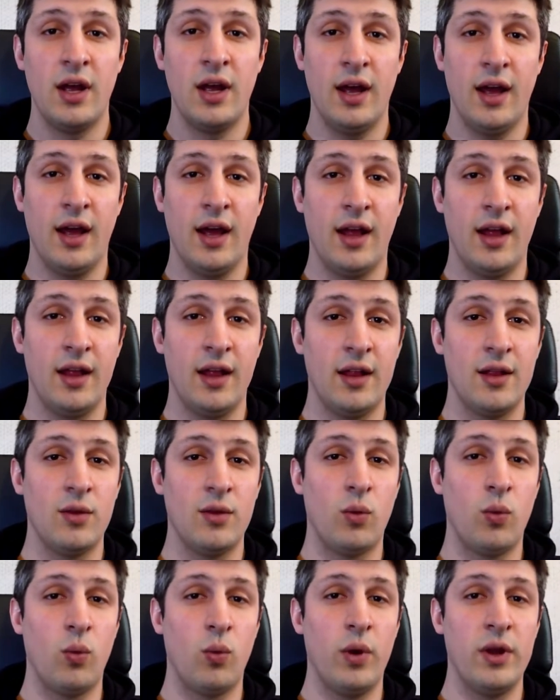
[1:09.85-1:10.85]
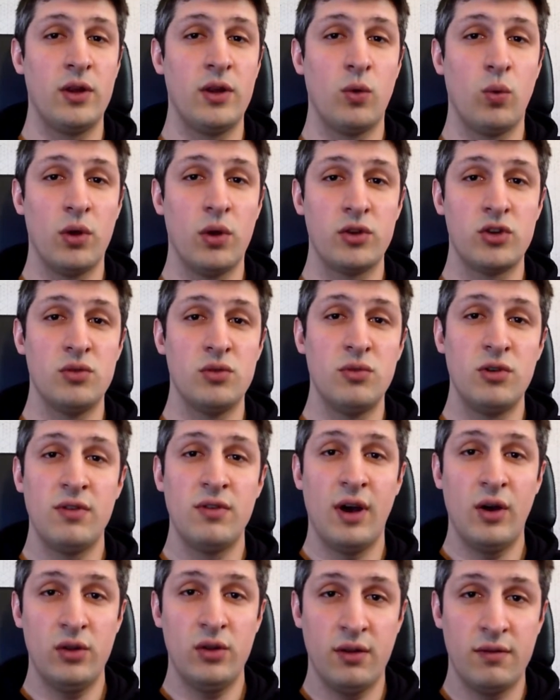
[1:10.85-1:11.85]
And when you want to move
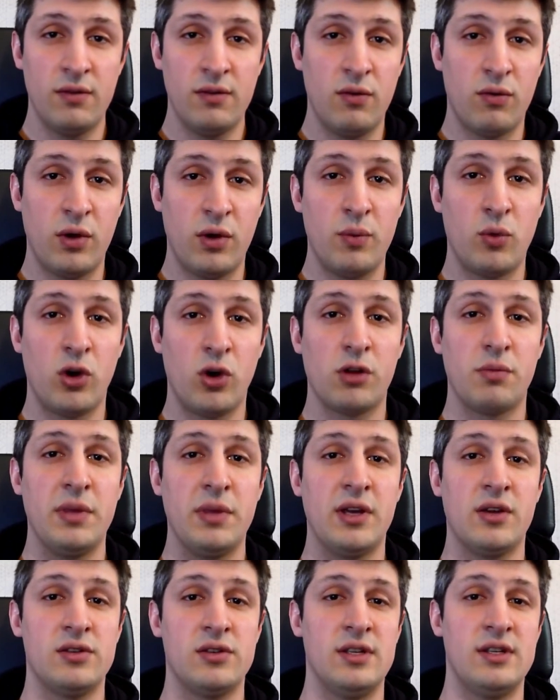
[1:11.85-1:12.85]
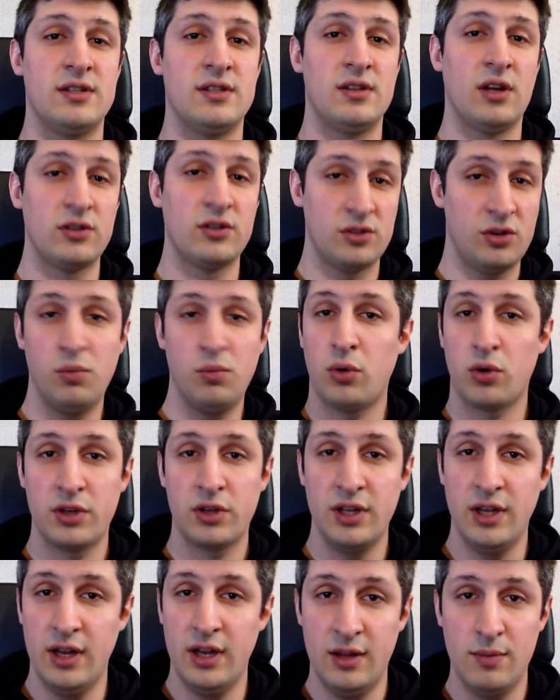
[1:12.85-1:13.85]
out of the framework because it's not
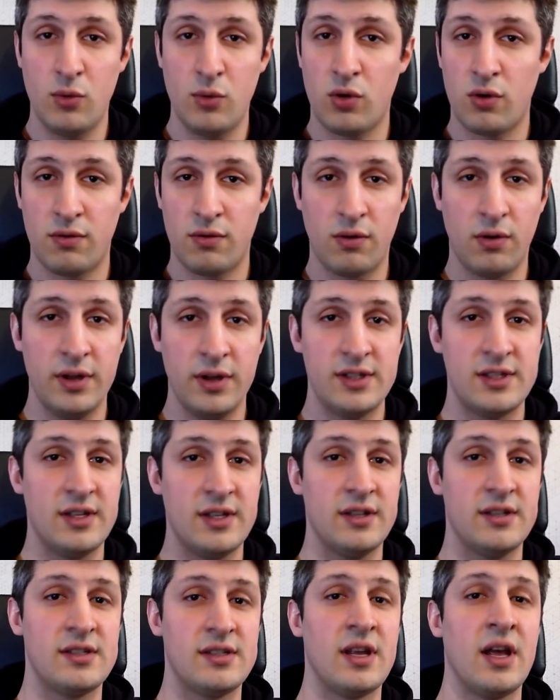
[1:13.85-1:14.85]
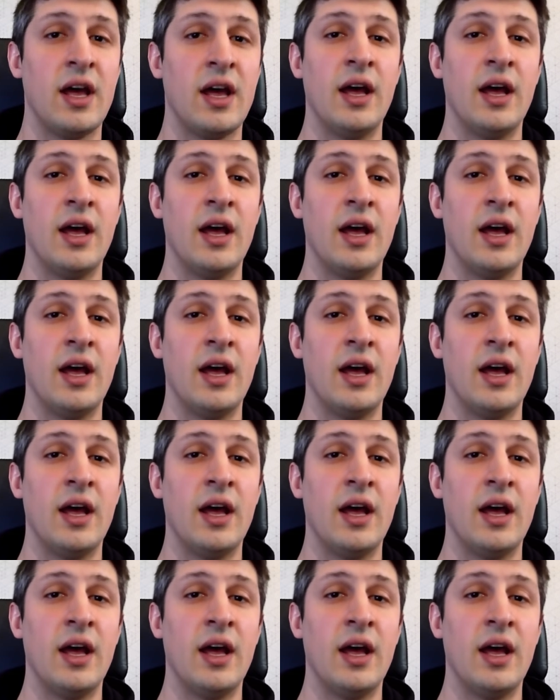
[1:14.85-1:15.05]
supported anymore, for instance,